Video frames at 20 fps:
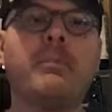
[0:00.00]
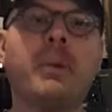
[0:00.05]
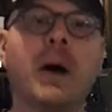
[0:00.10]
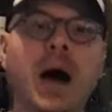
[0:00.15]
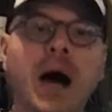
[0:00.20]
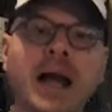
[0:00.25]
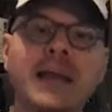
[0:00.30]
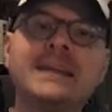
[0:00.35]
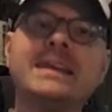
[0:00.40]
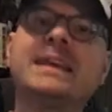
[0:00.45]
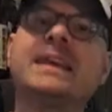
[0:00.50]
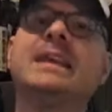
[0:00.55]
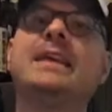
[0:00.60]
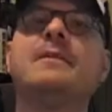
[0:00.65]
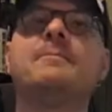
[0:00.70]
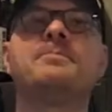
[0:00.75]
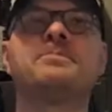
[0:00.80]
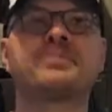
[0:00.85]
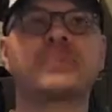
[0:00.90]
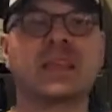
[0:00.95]

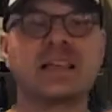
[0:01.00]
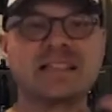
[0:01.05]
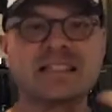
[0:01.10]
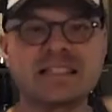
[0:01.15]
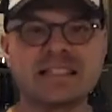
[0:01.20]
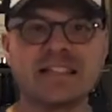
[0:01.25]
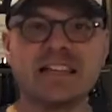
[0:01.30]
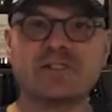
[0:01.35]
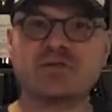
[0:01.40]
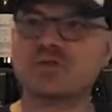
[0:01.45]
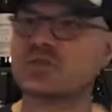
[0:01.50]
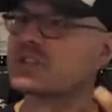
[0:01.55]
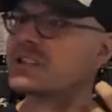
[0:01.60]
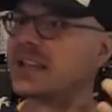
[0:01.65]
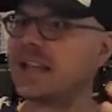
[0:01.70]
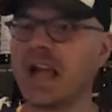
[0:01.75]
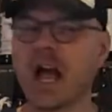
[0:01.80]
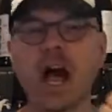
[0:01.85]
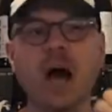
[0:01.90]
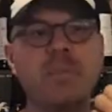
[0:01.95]
Piney,
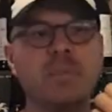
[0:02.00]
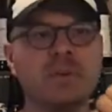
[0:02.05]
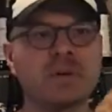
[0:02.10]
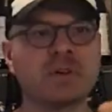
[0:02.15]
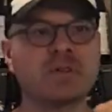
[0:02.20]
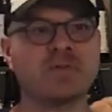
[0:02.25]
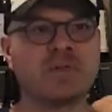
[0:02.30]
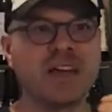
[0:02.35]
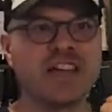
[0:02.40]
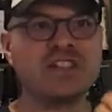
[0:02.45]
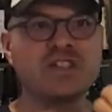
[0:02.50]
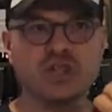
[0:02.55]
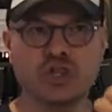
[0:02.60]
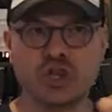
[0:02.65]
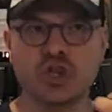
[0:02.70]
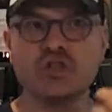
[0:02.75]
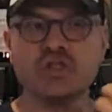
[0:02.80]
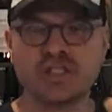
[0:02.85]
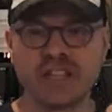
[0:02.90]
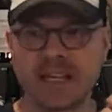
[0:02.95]
citrusy, up in your face,
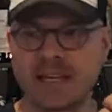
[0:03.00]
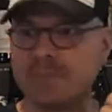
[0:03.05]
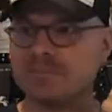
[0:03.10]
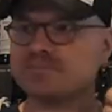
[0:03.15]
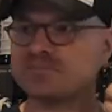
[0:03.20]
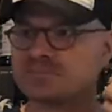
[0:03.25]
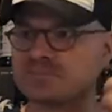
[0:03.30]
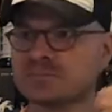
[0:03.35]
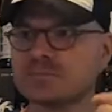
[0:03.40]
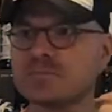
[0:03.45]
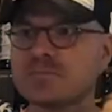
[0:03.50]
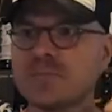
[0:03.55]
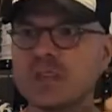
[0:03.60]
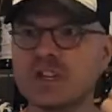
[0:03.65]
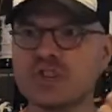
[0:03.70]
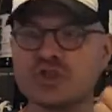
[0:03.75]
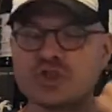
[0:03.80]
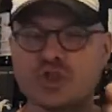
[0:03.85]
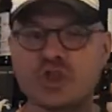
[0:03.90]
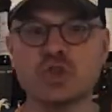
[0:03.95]
juicy,
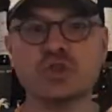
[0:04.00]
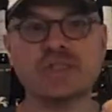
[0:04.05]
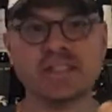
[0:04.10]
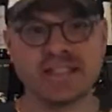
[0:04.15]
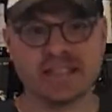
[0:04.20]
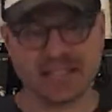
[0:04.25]
juicy